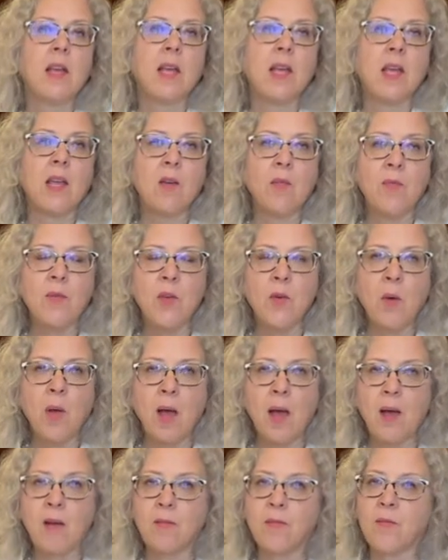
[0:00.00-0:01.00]
If you
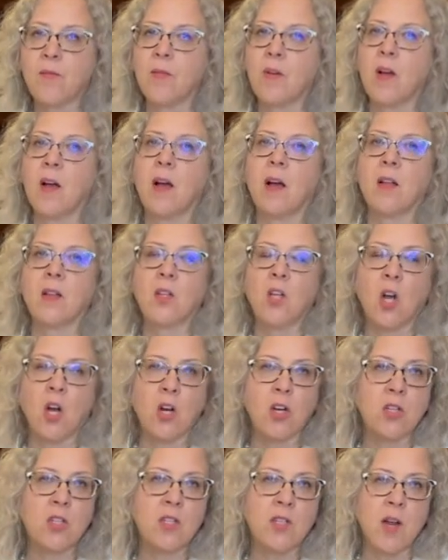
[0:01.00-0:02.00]
have a
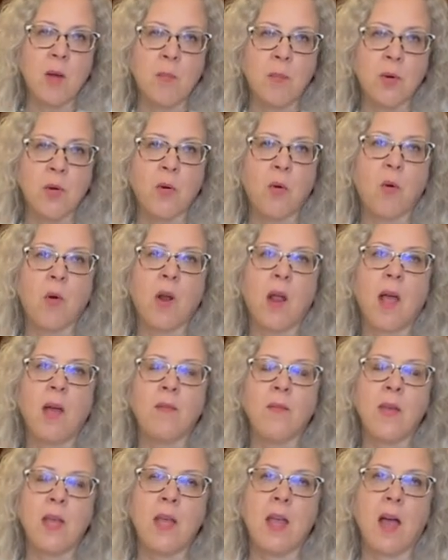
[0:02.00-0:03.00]
large number or
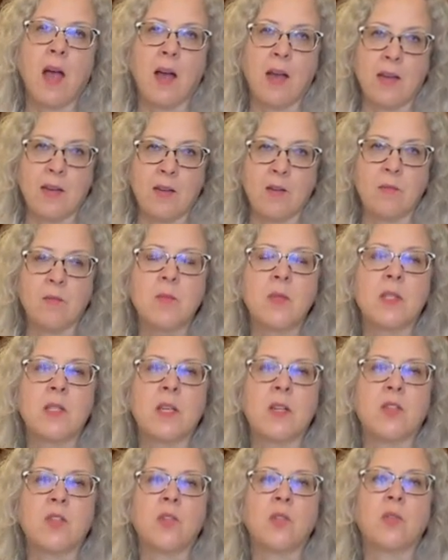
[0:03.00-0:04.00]
heavy items
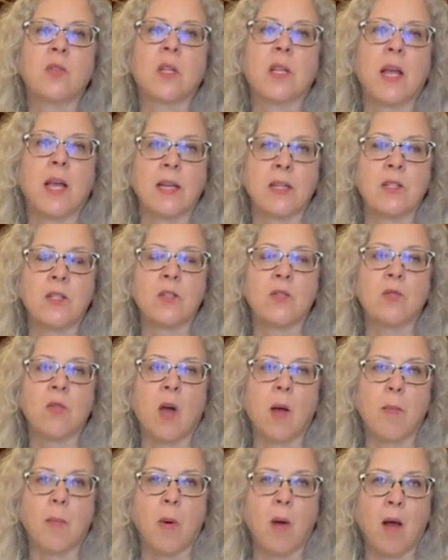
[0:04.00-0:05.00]
that you'd like to
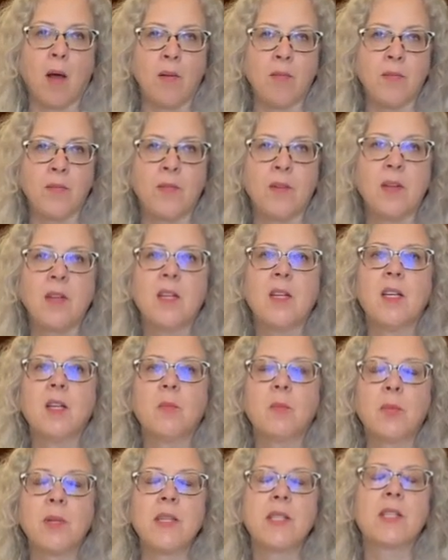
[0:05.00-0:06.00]
drop off,
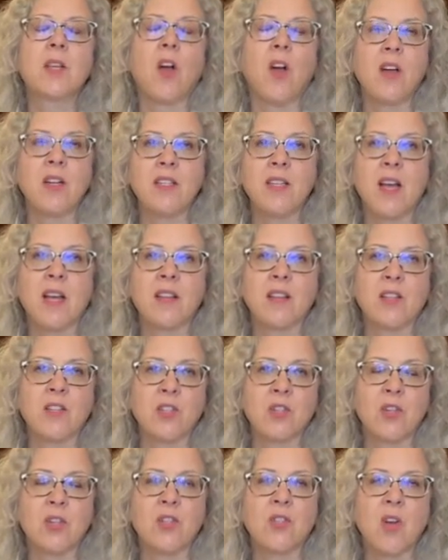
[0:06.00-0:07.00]
please contact the
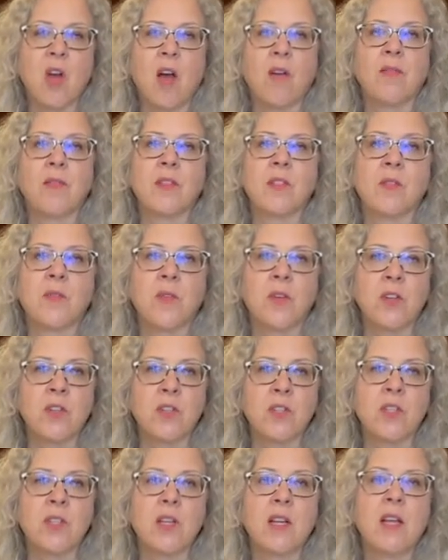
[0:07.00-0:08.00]
church office
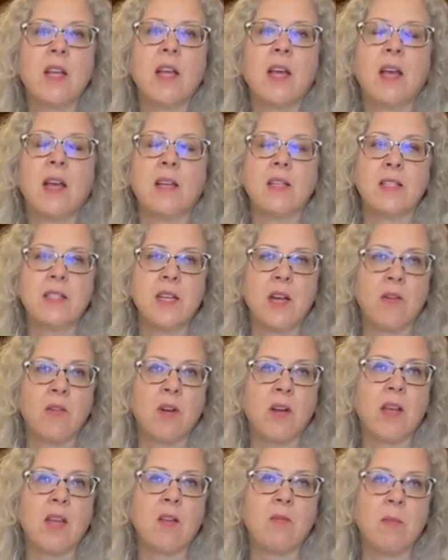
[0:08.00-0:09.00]
first and
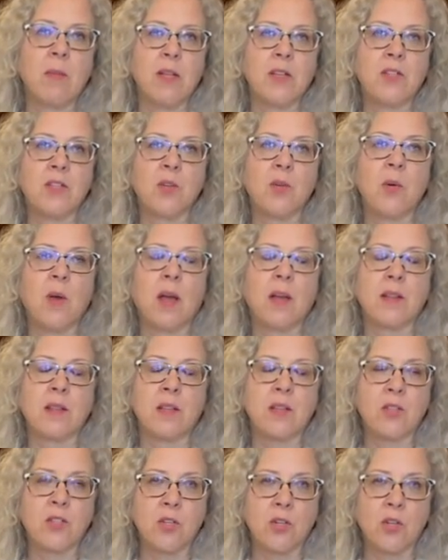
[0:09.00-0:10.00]
Tara can meet you at
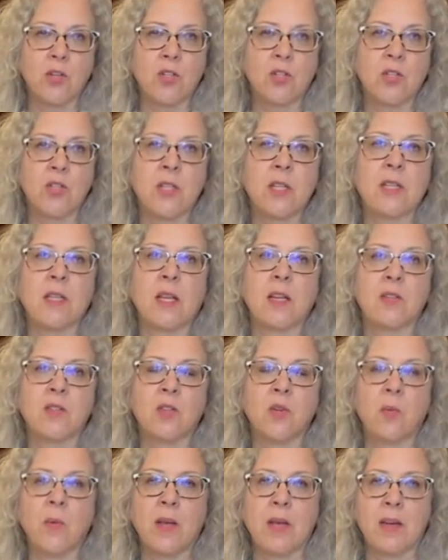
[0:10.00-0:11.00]
the church to let
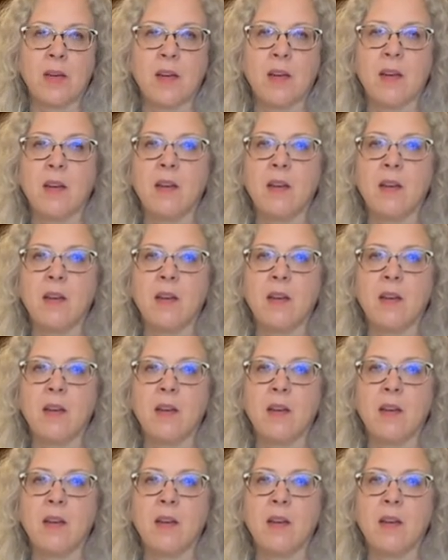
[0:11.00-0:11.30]
you in.